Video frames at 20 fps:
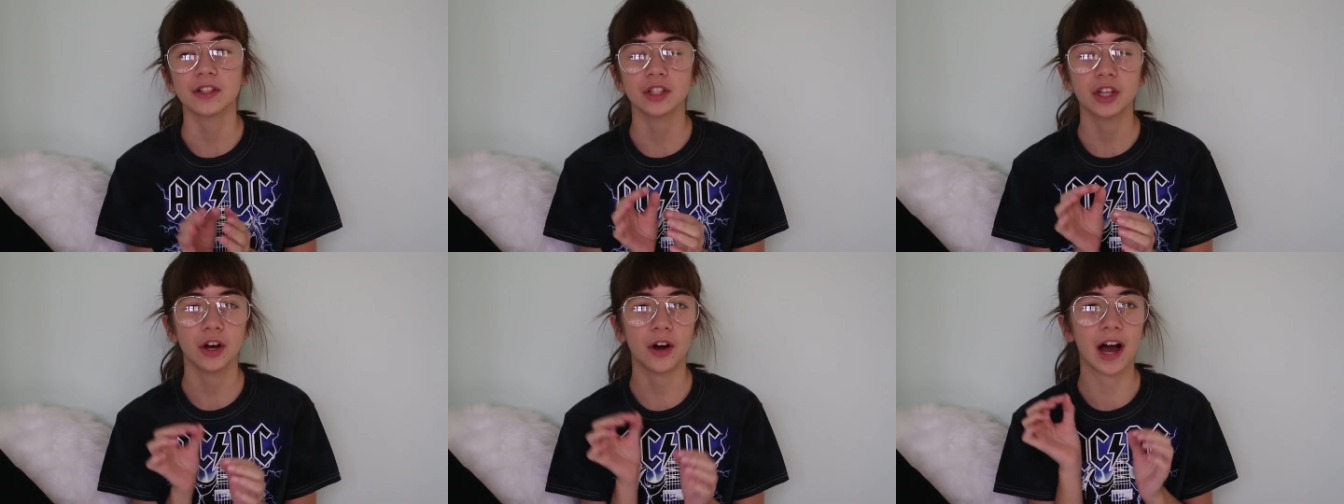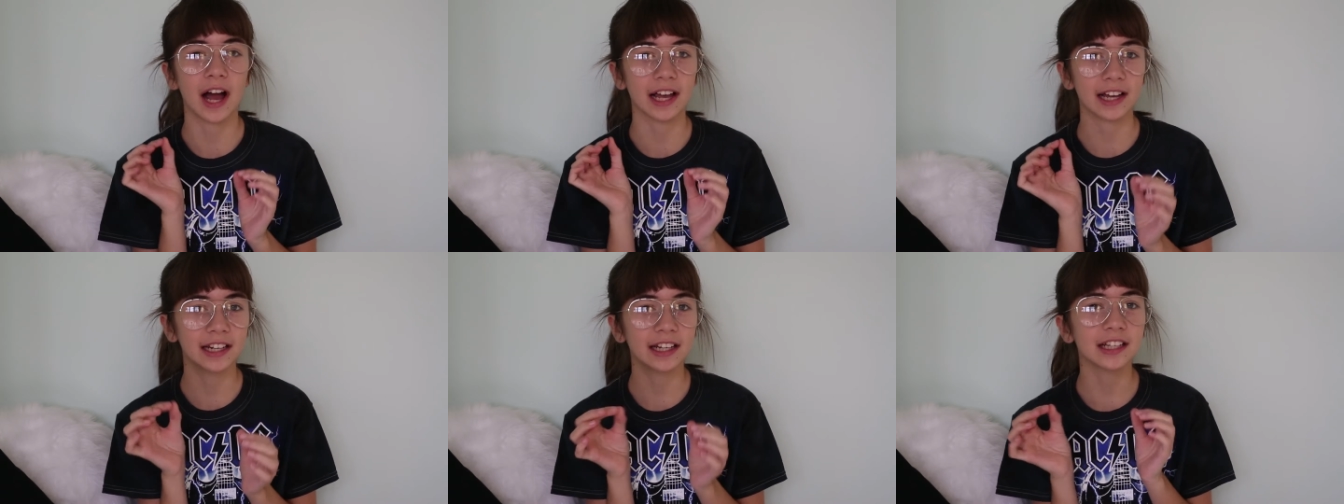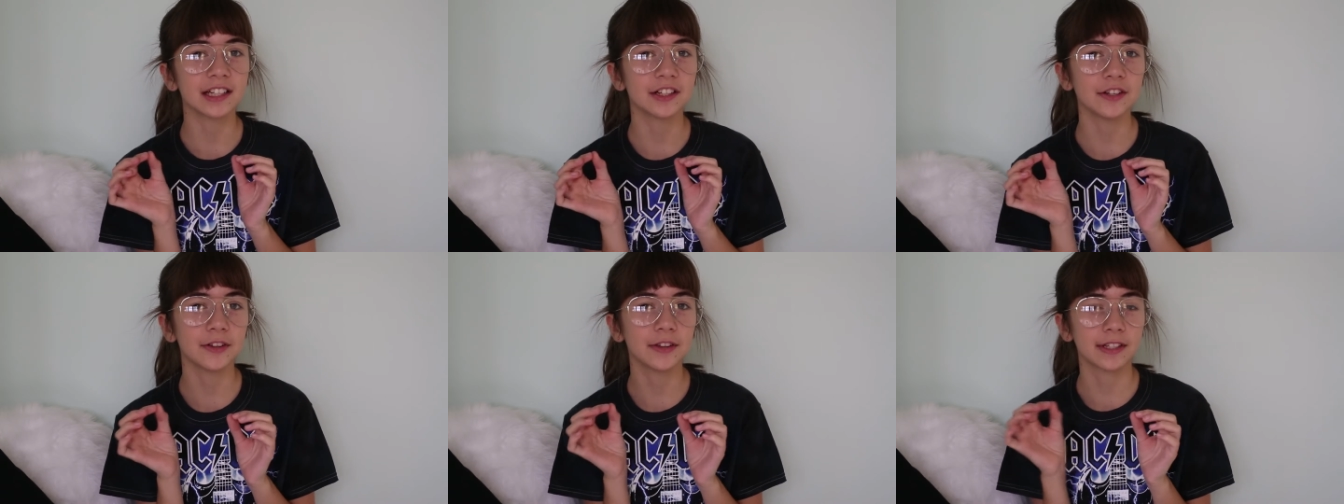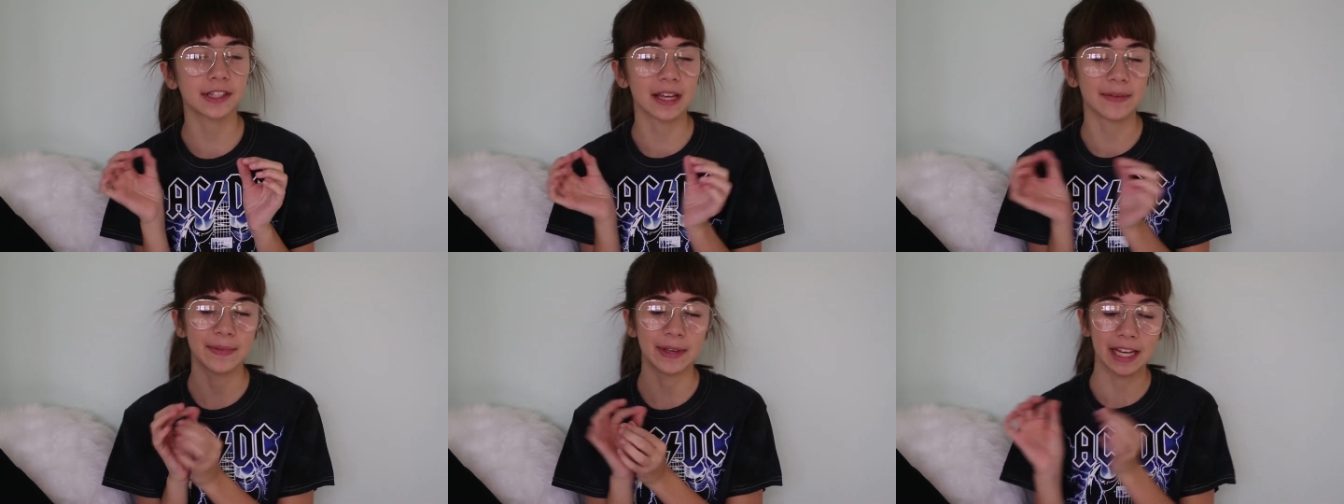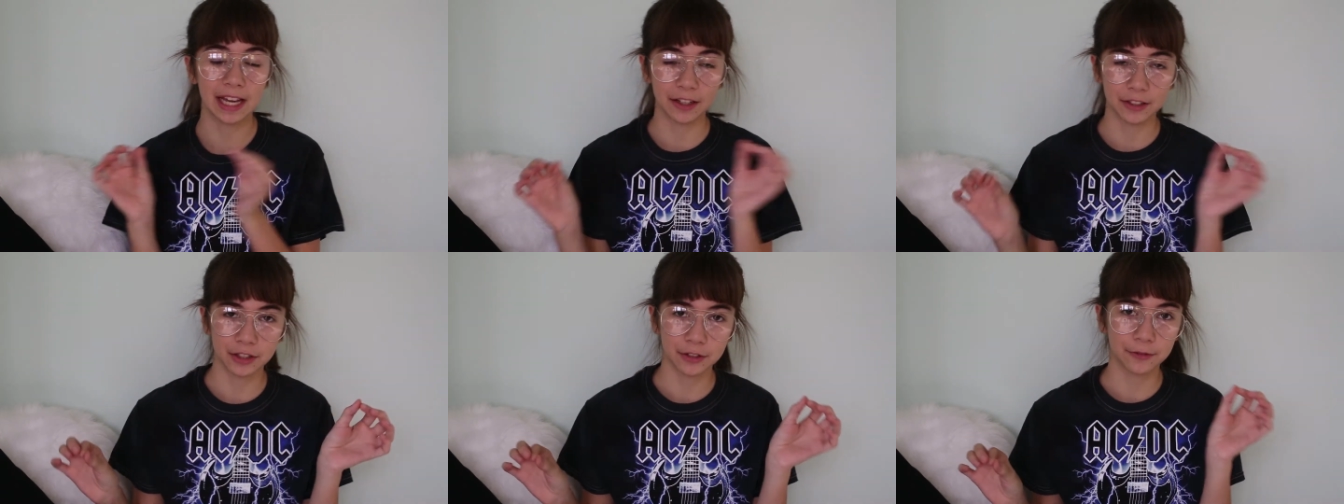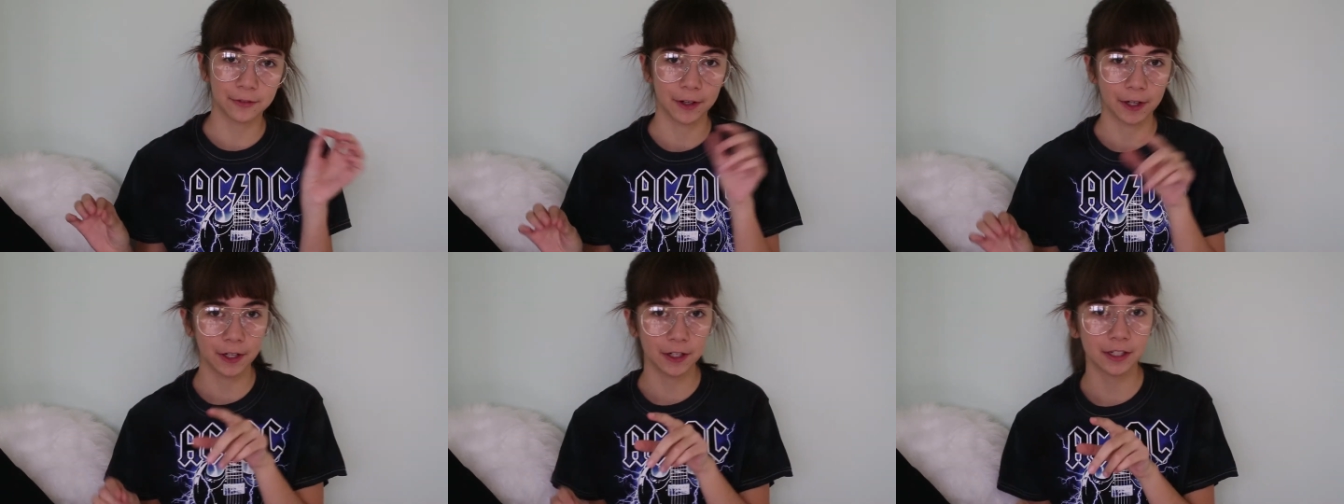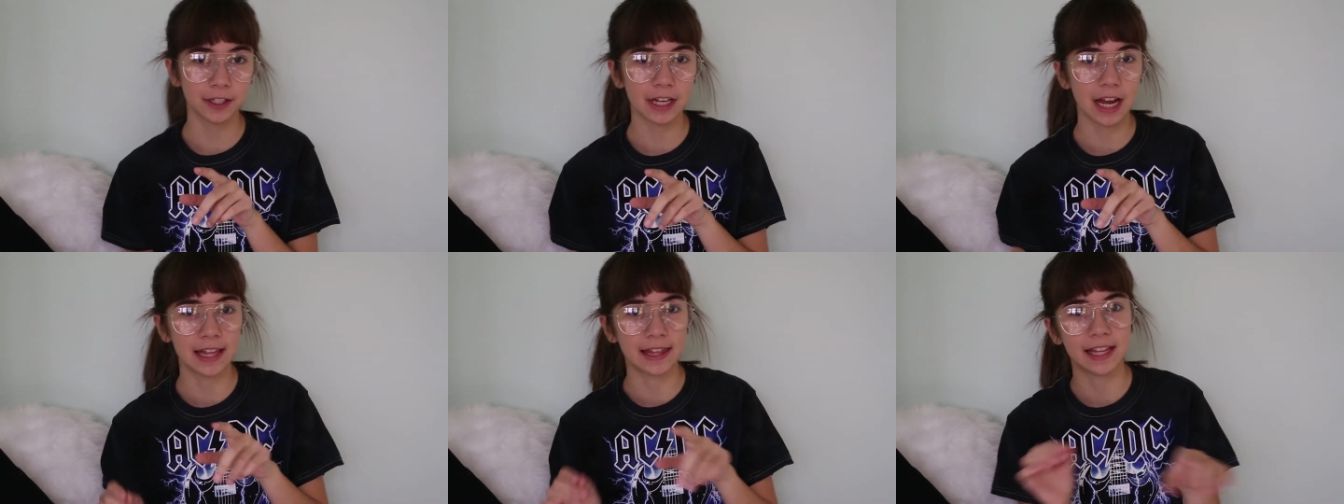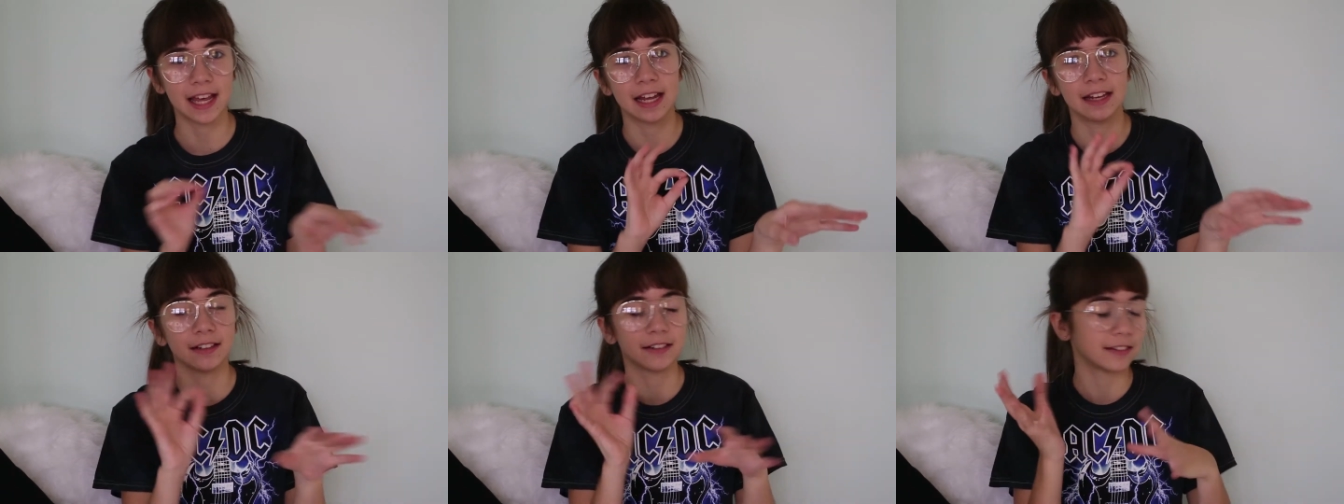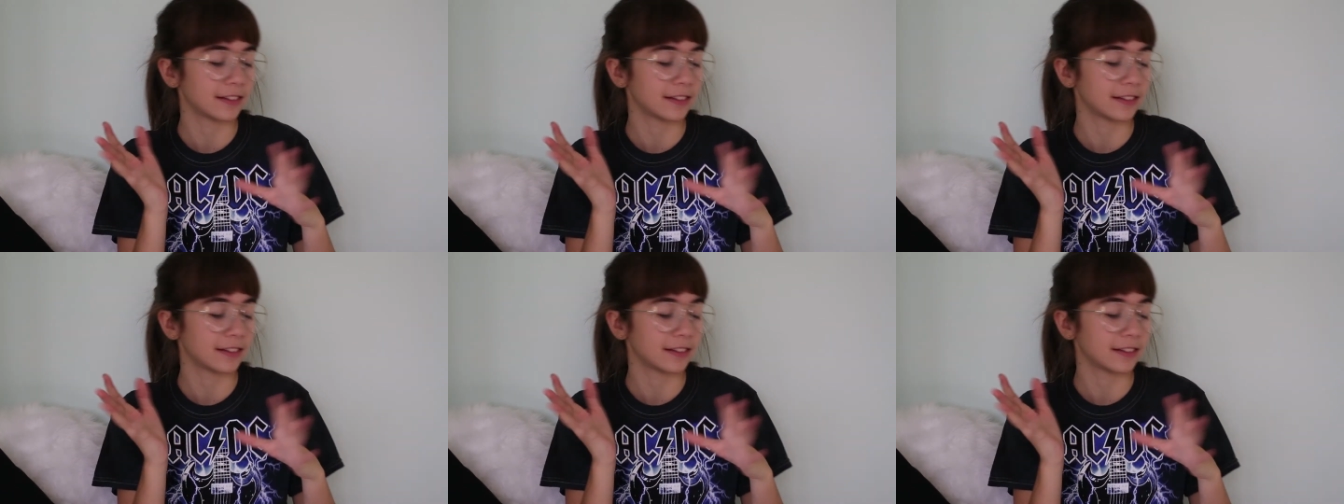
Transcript: So I'm going to do the something else first, and then,